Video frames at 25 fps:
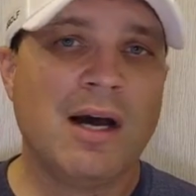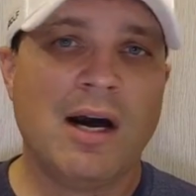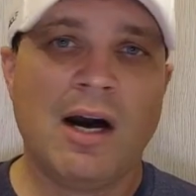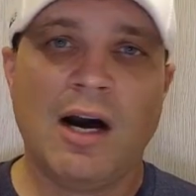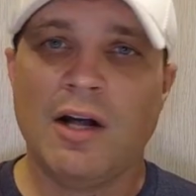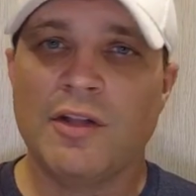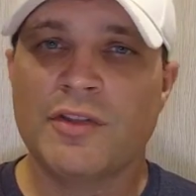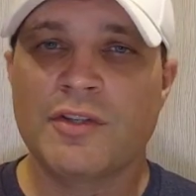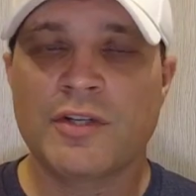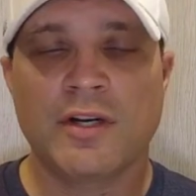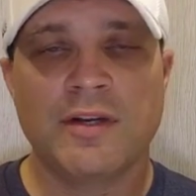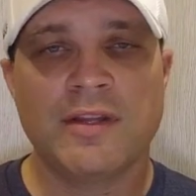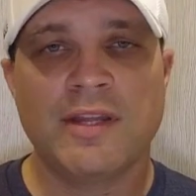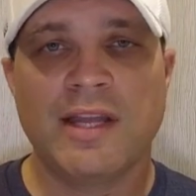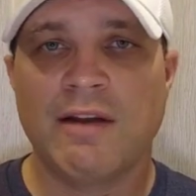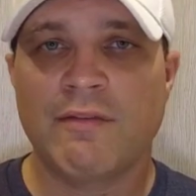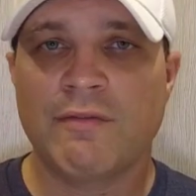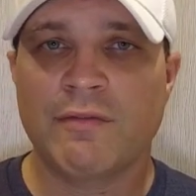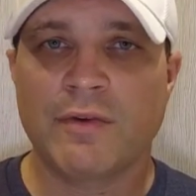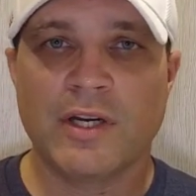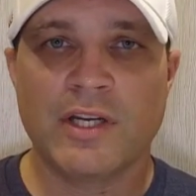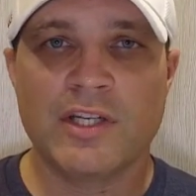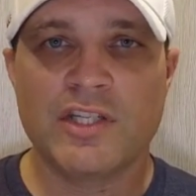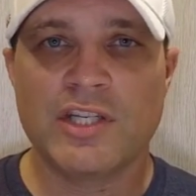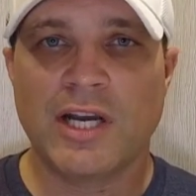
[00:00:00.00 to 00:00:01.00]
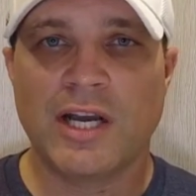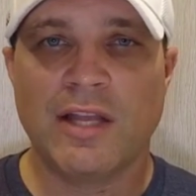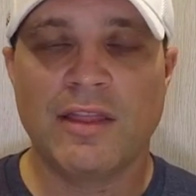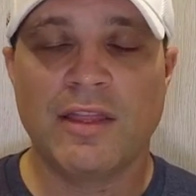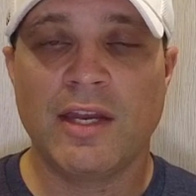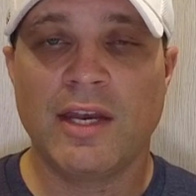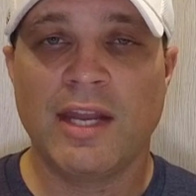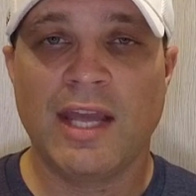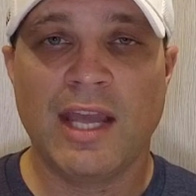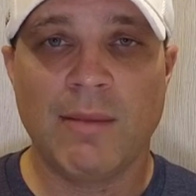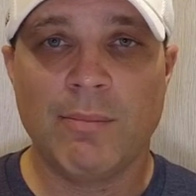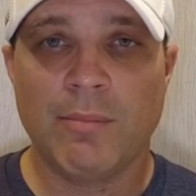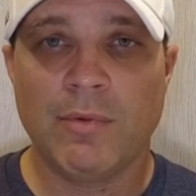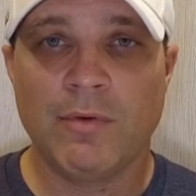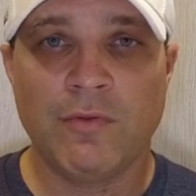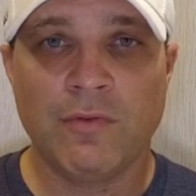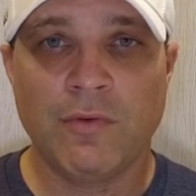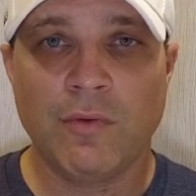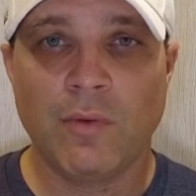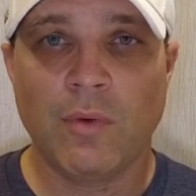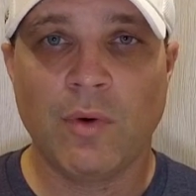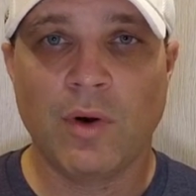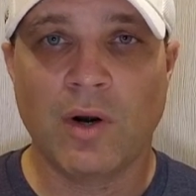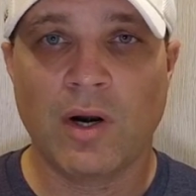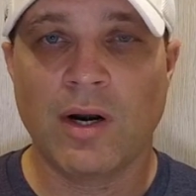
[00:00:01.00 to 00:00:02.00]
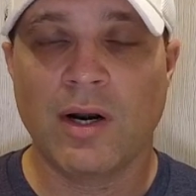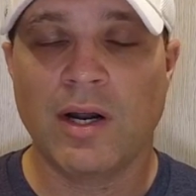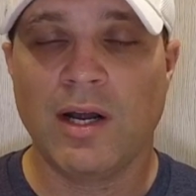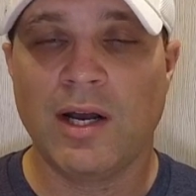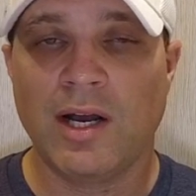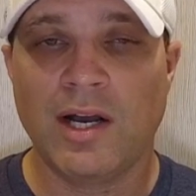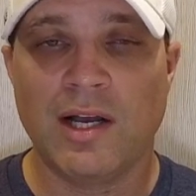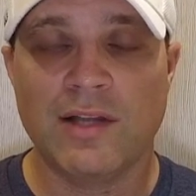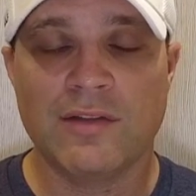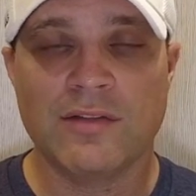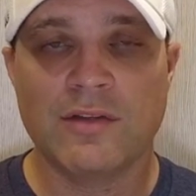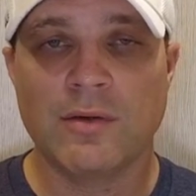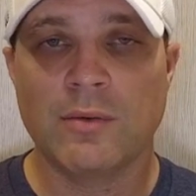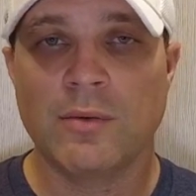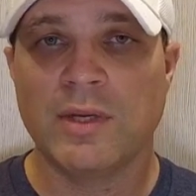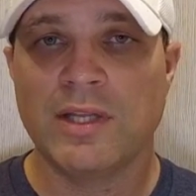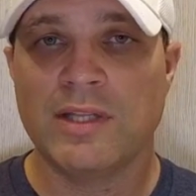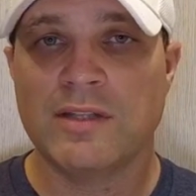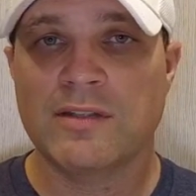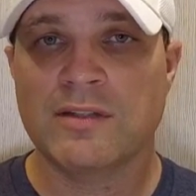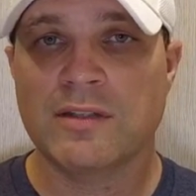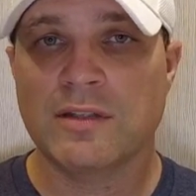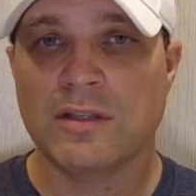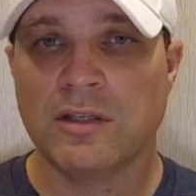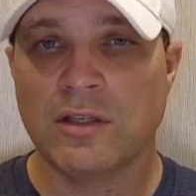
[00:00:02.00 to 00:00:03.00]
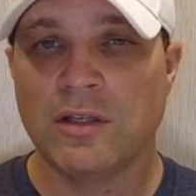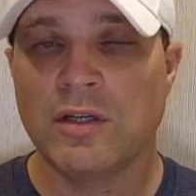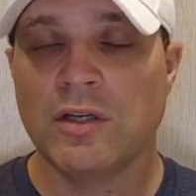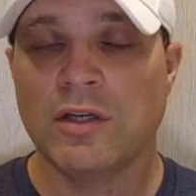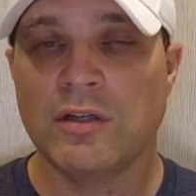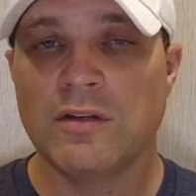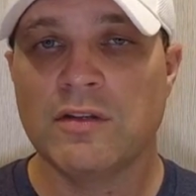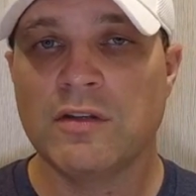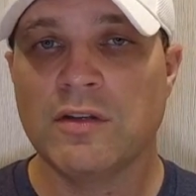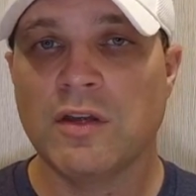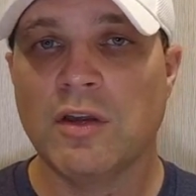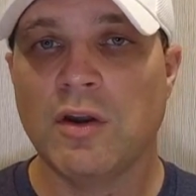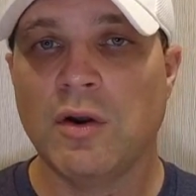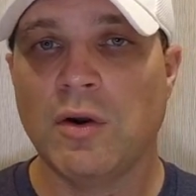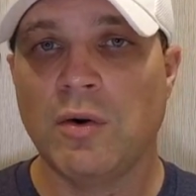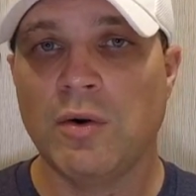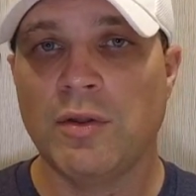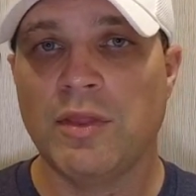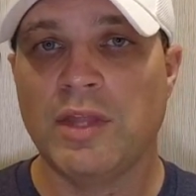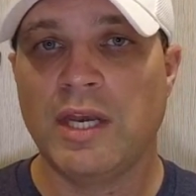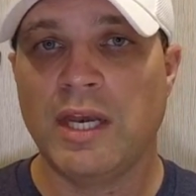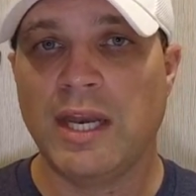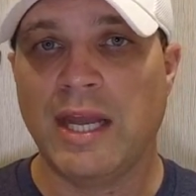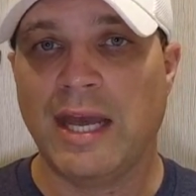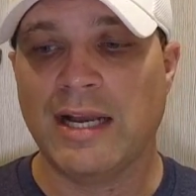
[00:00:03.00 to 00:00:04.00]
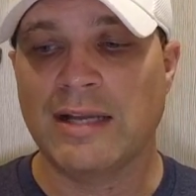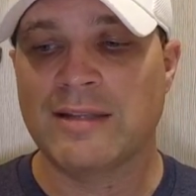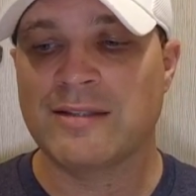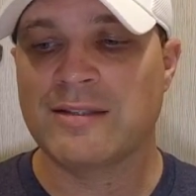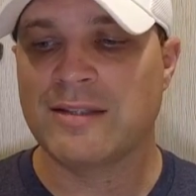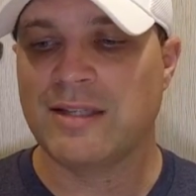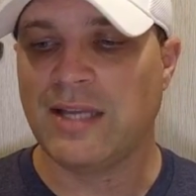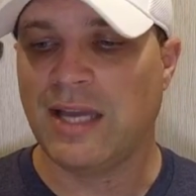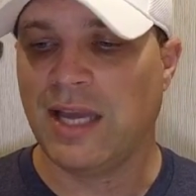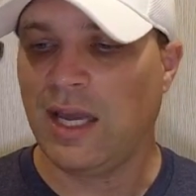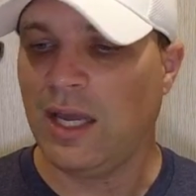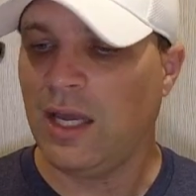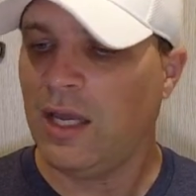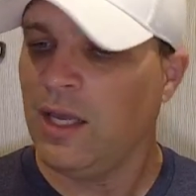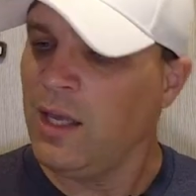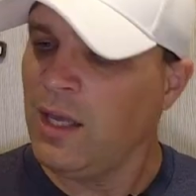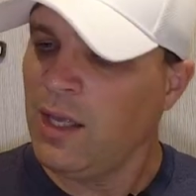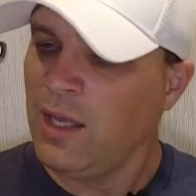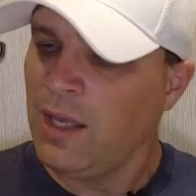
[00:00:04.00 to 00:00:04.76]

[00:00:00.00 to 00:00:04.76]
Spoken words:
I'll turn that fridge on the night before, so it's good to go the next day.